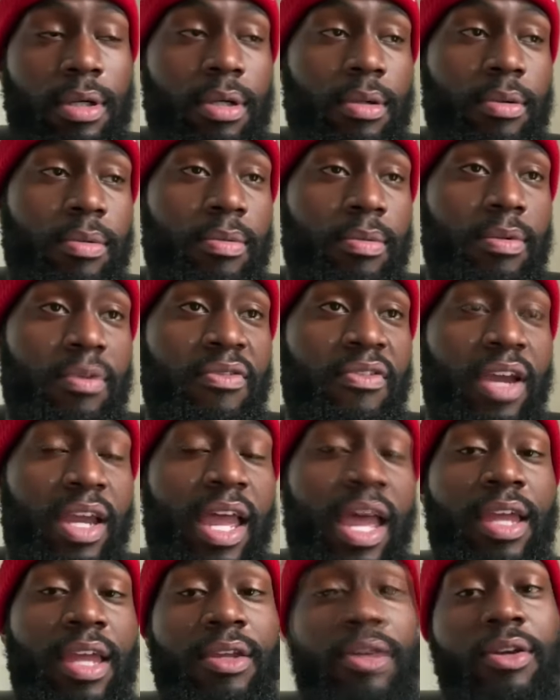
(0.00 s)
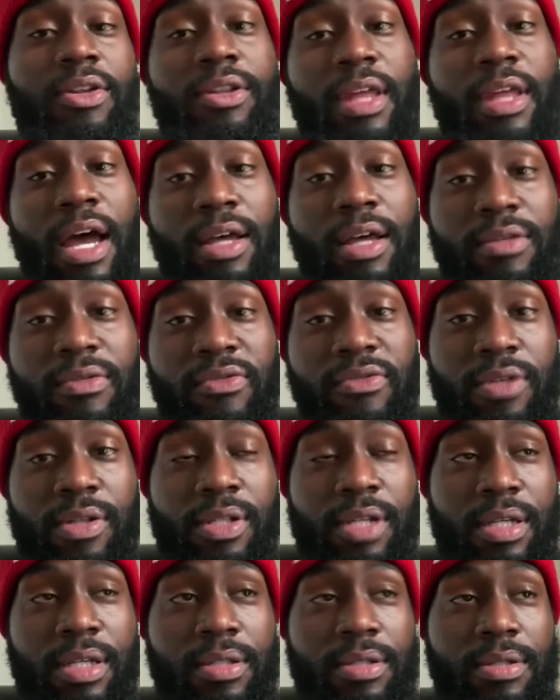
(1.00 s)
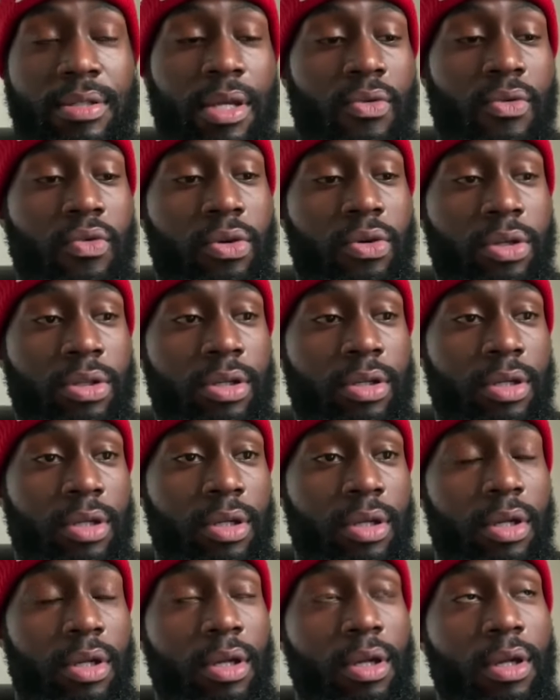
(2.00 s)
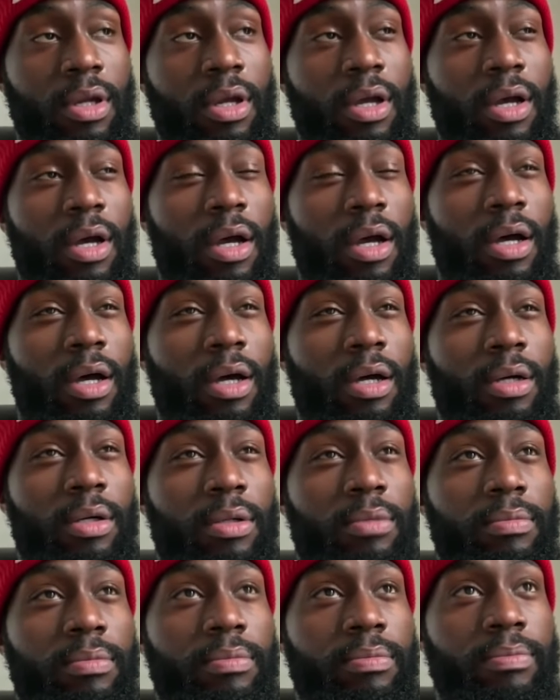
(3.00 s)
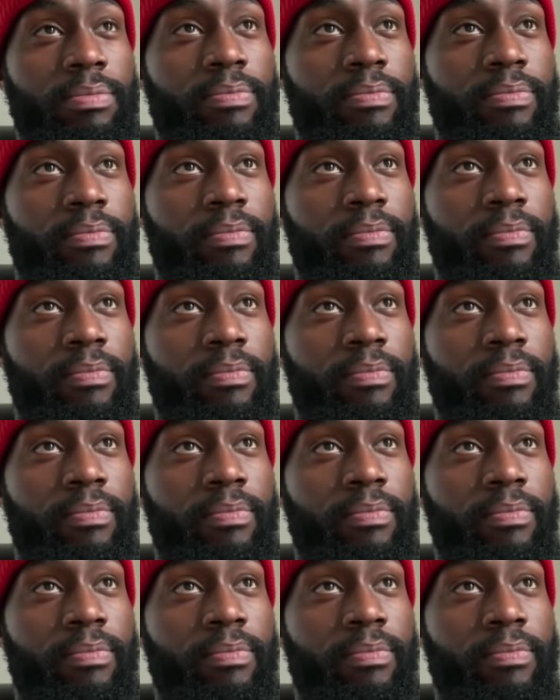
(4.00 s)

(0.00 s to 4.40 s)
um, if I got another thousand for the Texans, I would. Um,